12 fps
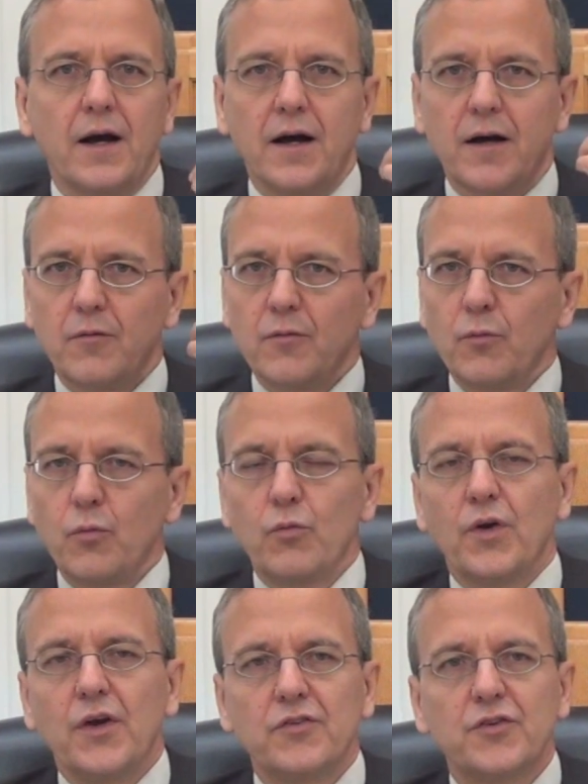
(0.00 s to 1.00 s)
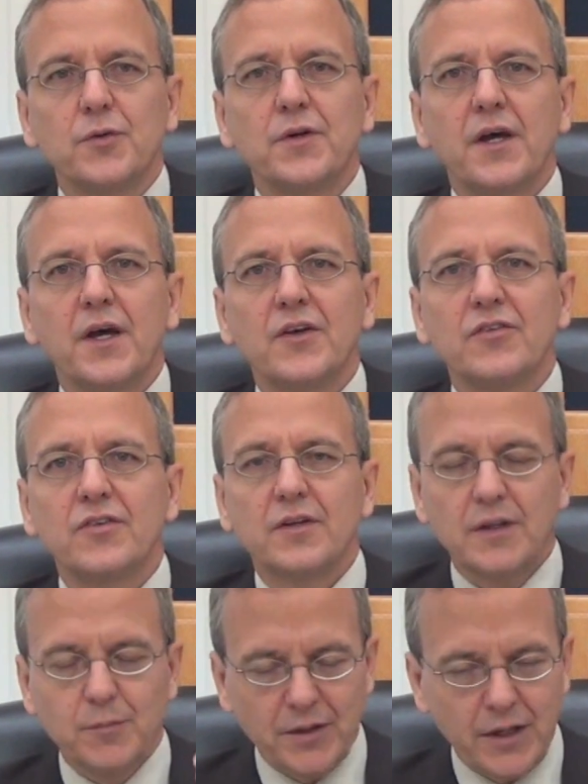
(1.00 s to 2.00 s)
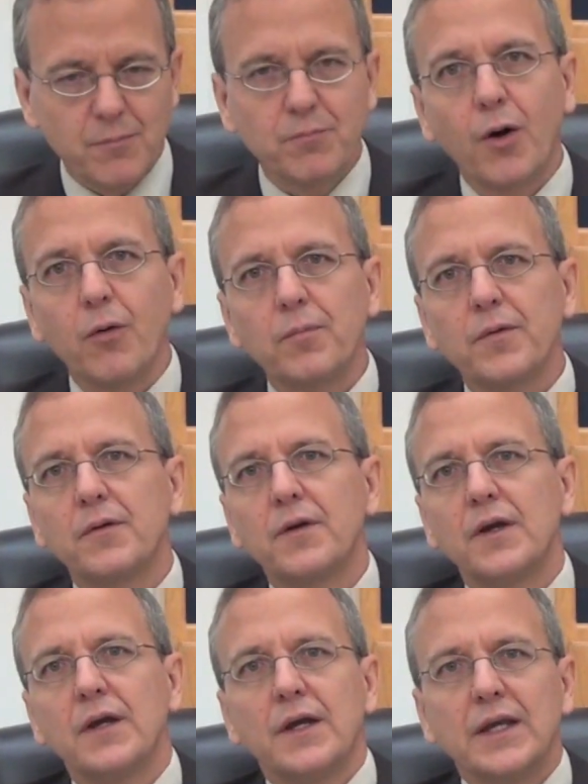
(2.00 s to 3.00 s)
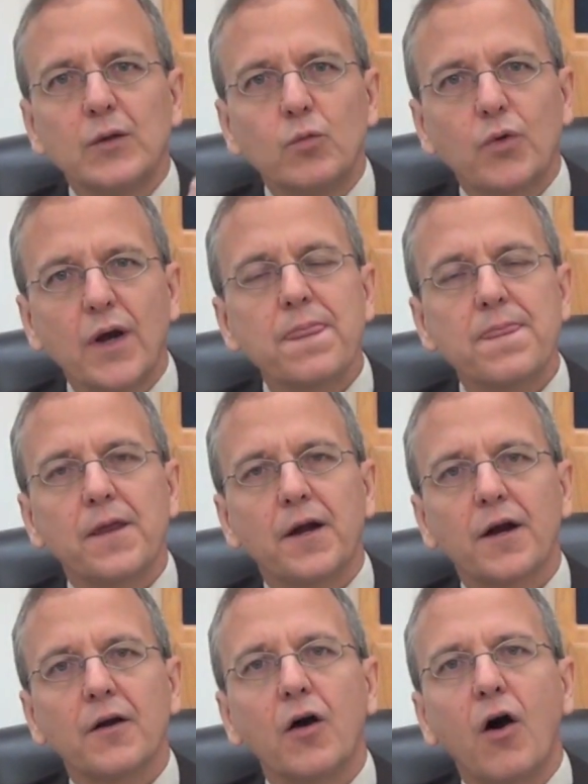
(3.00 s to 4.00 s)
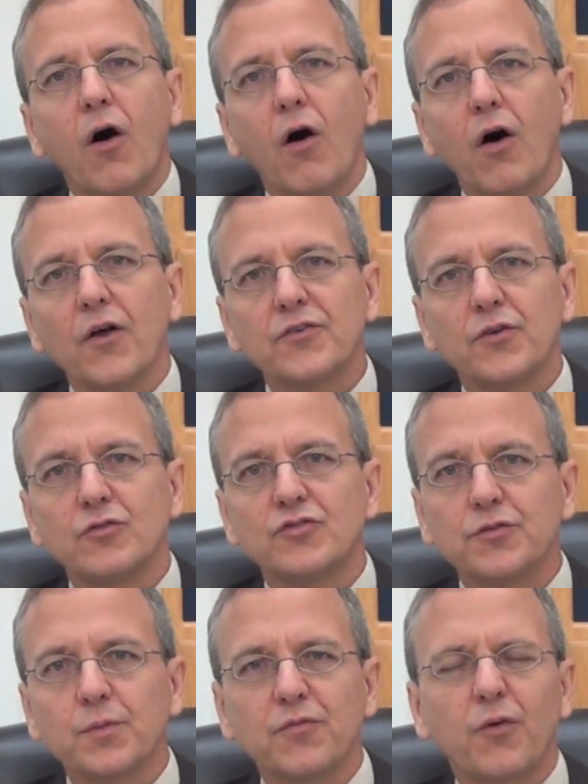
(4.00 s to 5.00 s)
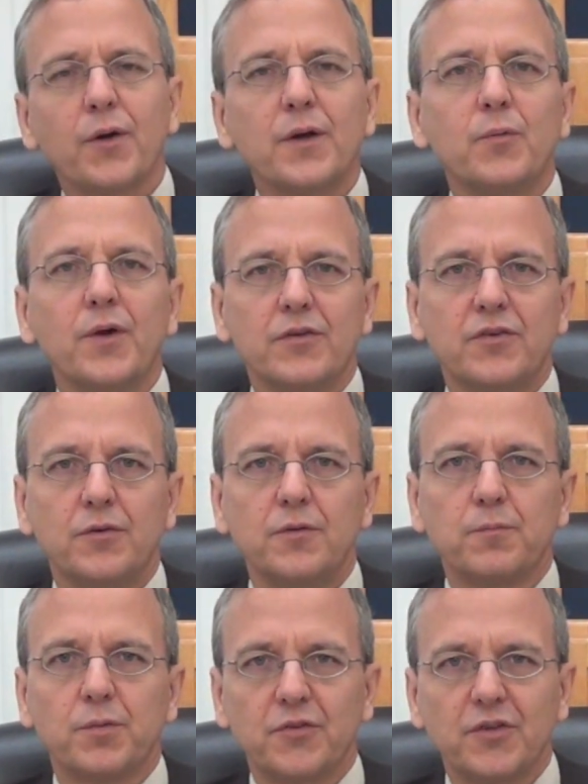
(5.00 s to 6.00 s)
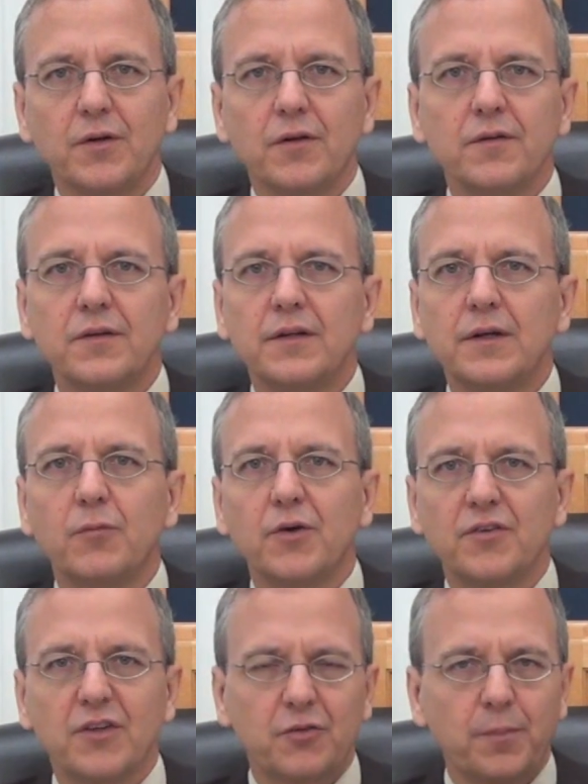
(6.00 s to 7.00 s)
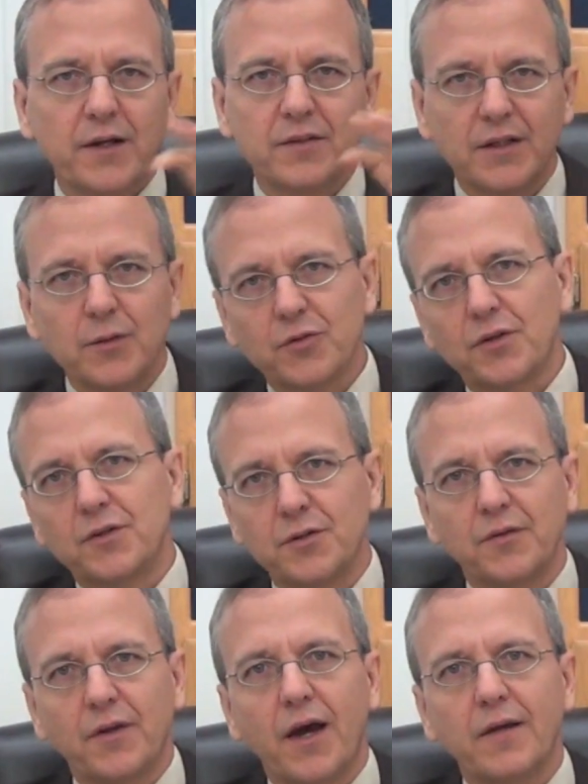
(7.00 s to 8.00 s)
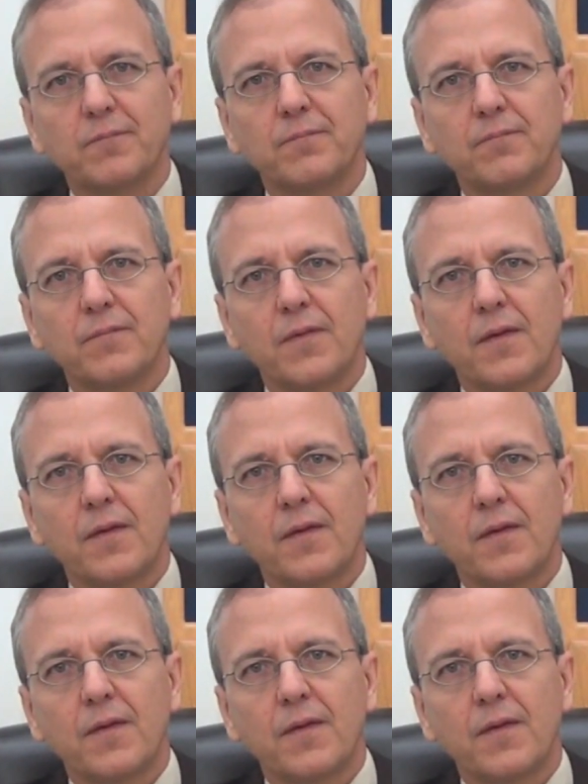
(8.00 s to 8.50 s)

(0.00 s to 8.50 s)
as soon as he became Pope. He went there also just before he went to Brazil. That wasn't expected he was going to do that.